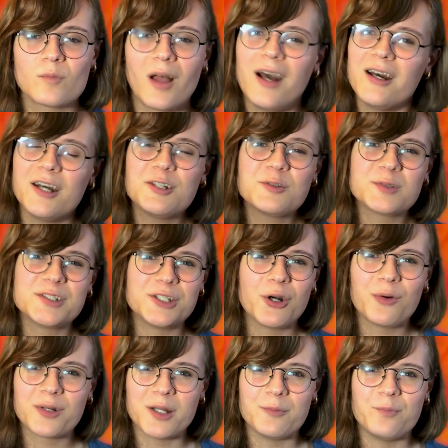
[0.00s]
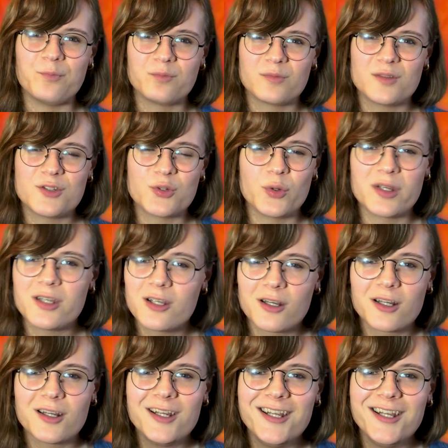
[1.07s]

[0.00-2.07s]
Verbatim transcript: I, I don't really know what I'm doing here.